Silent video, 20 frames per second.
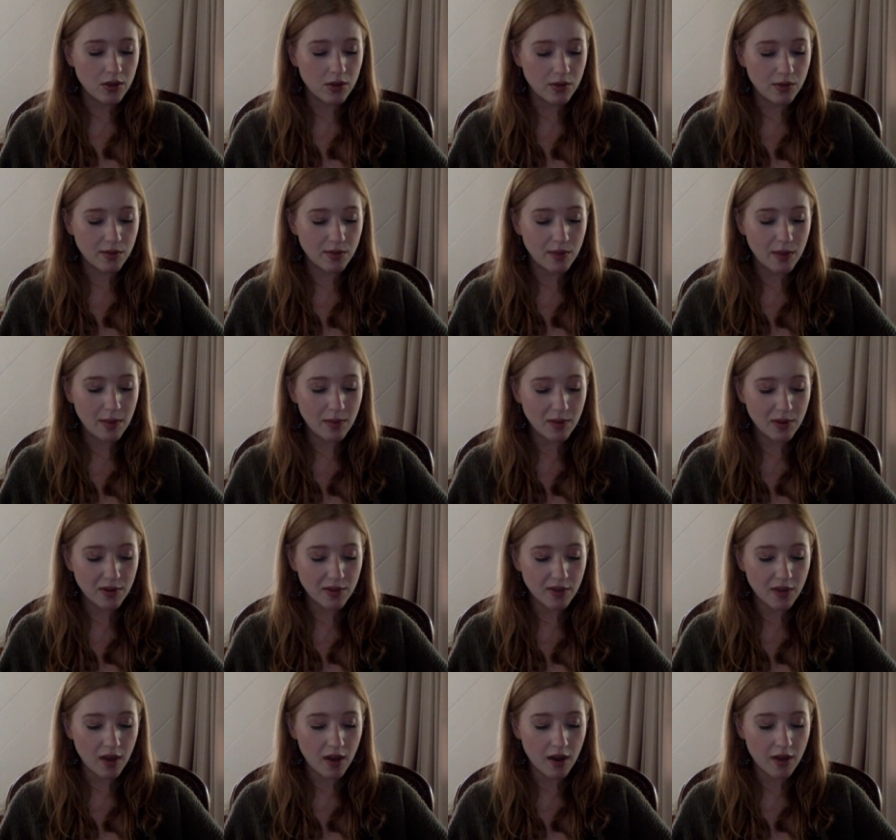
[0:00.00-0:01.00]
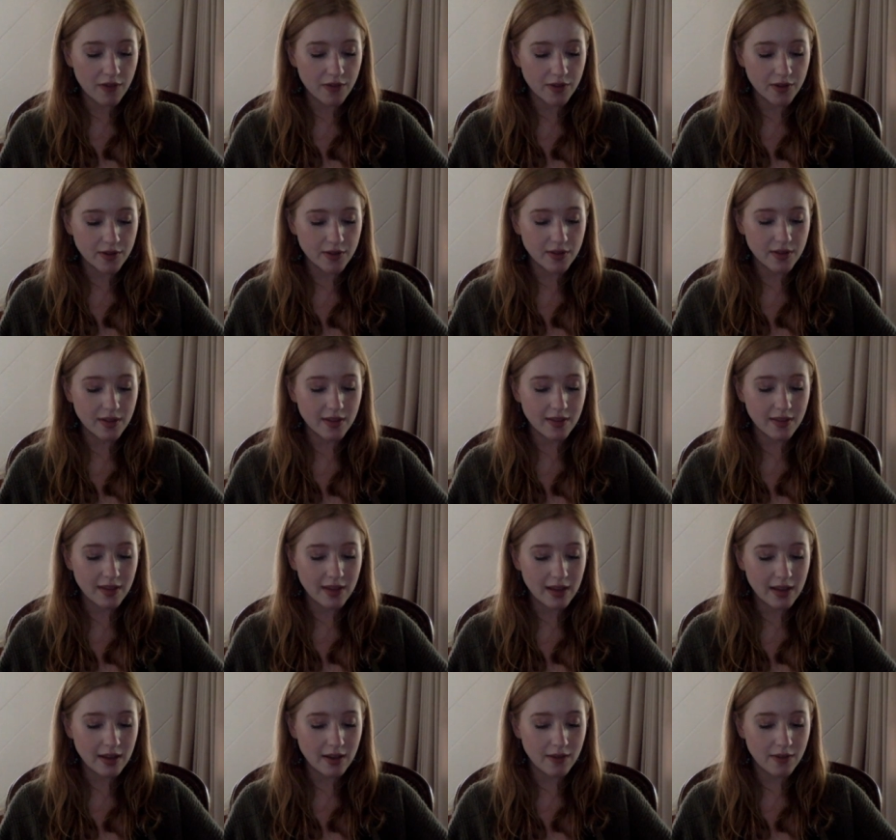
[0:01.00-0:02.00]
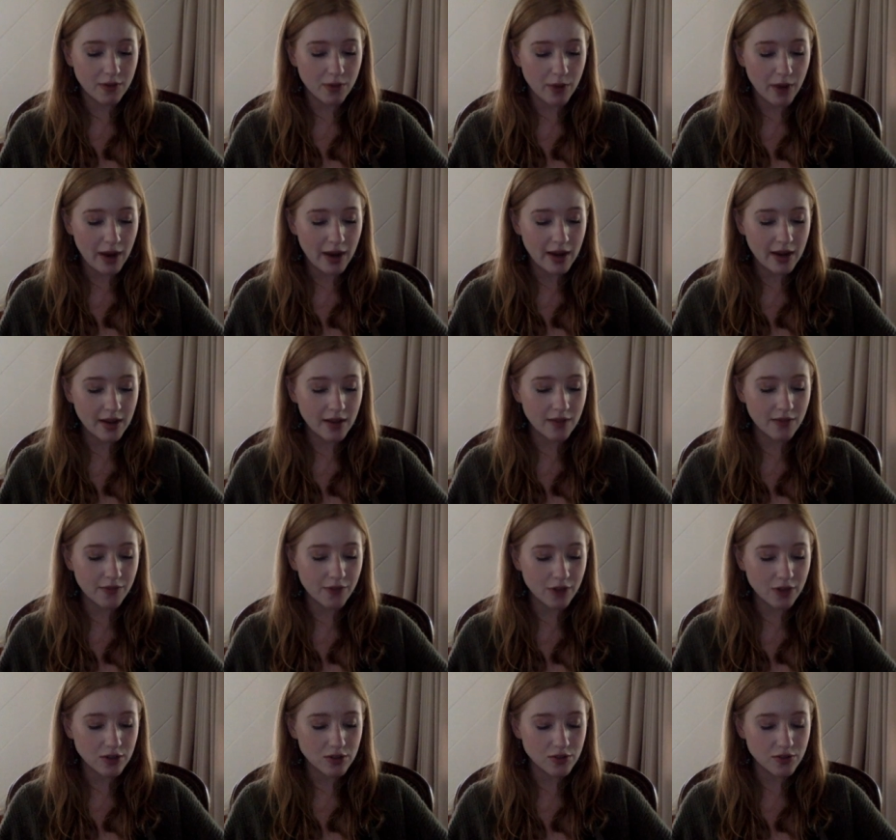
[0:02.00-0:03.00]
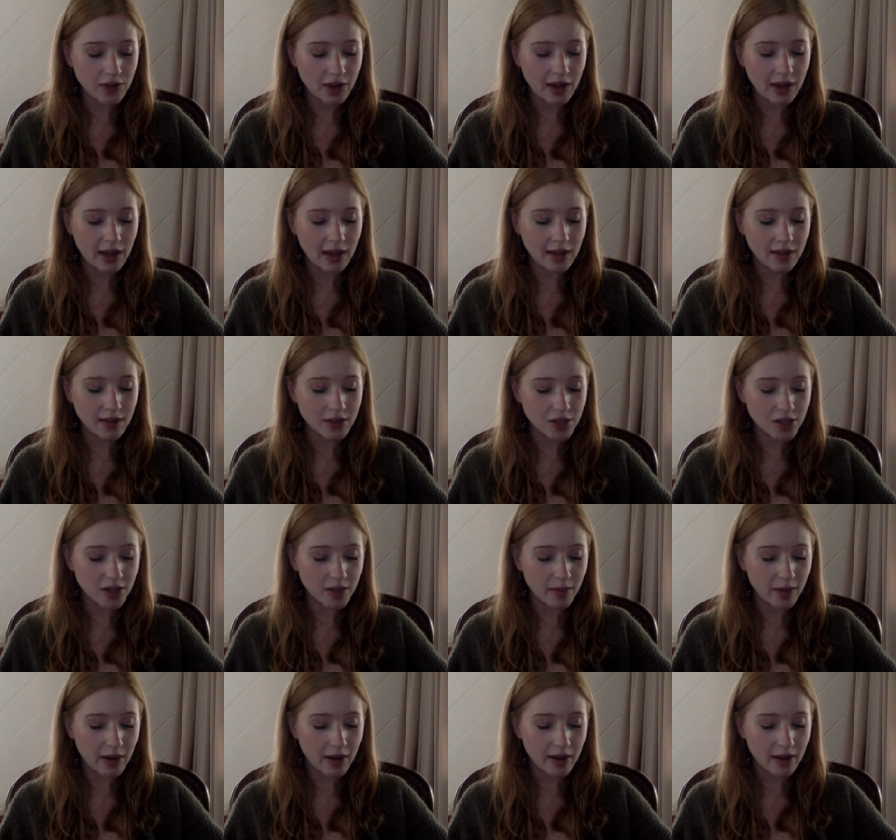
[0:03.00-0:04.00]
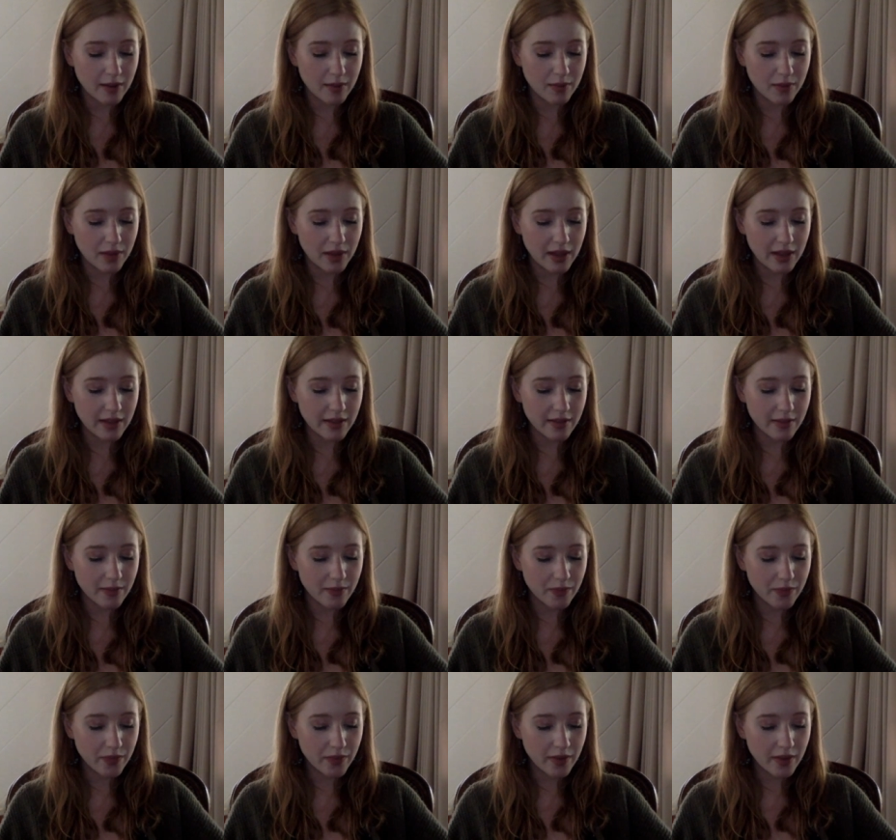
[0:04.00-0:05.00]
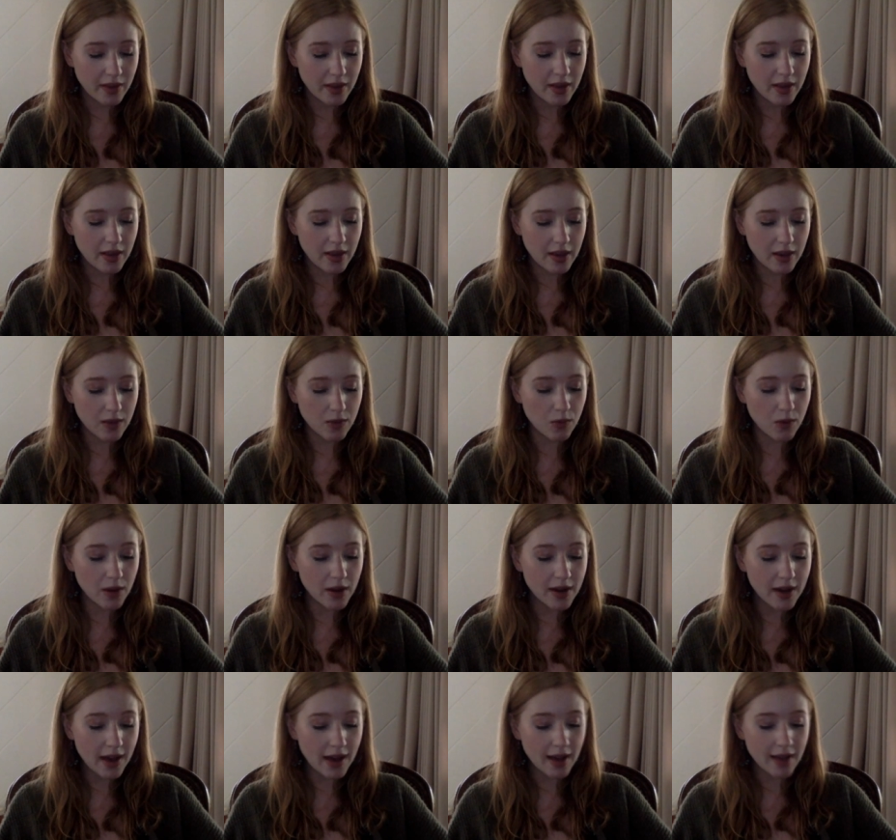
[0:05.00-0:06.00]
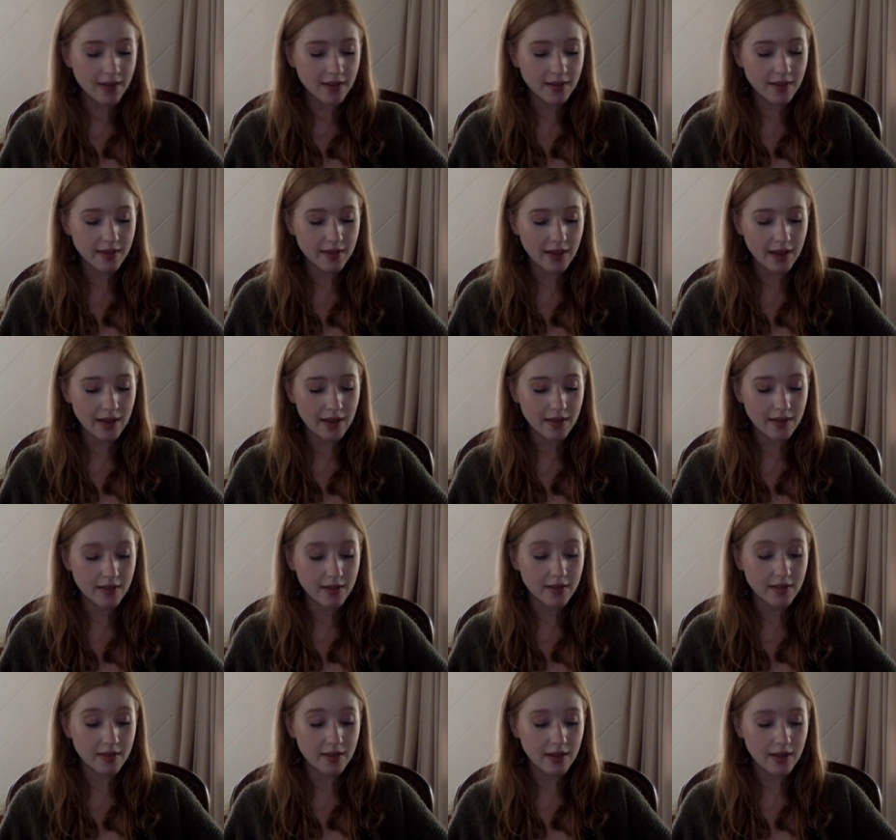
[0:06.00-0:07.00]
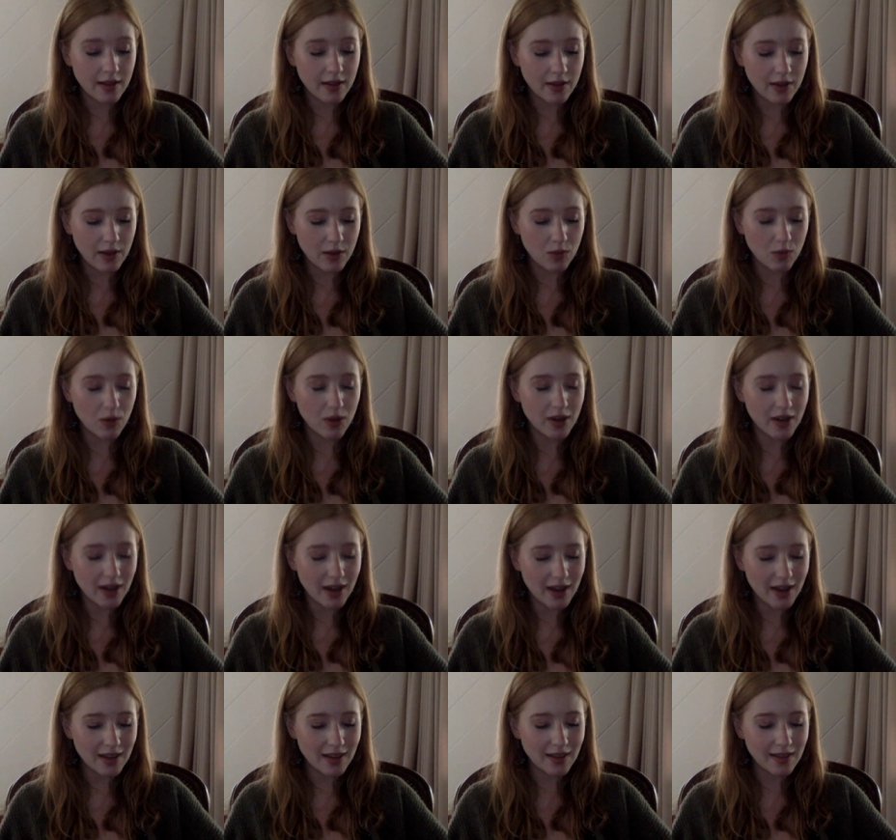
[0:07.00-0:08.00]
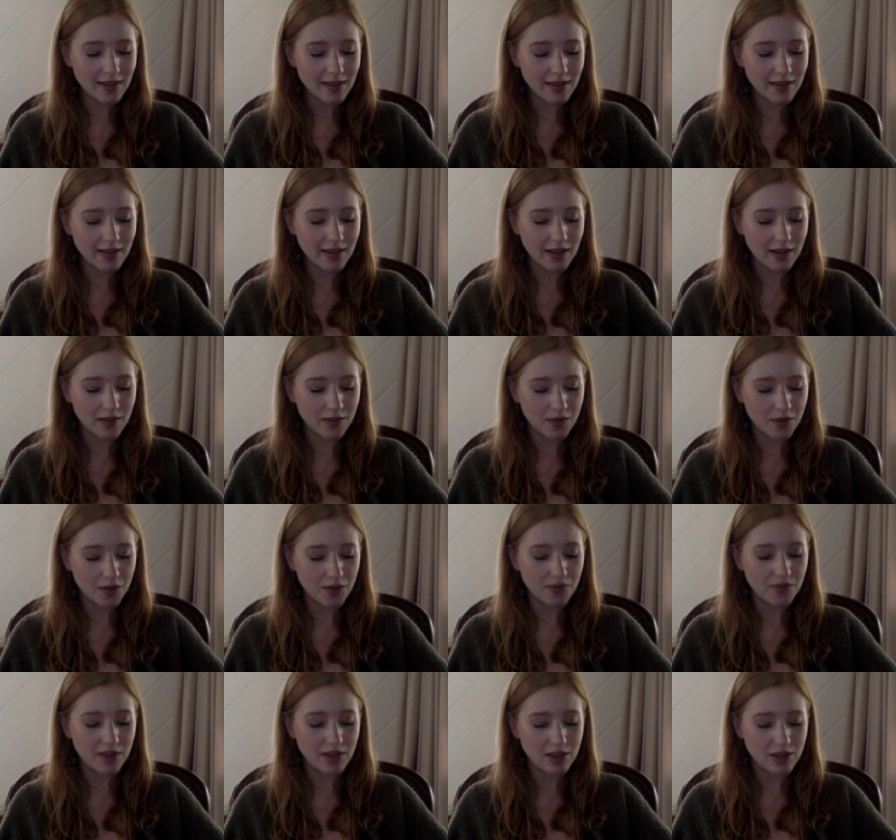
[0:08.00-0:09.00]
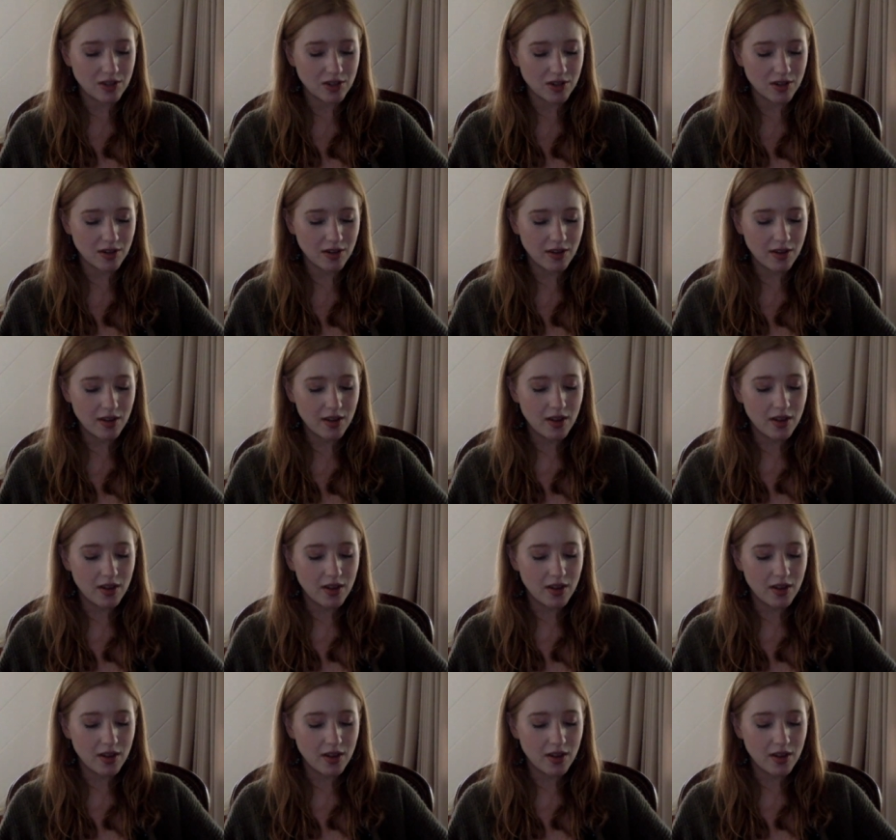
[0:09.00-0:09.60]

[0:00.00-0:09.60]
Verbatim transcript: whose members offered the city a variety of first rate English and American plays. In one, high in one highly successful venture,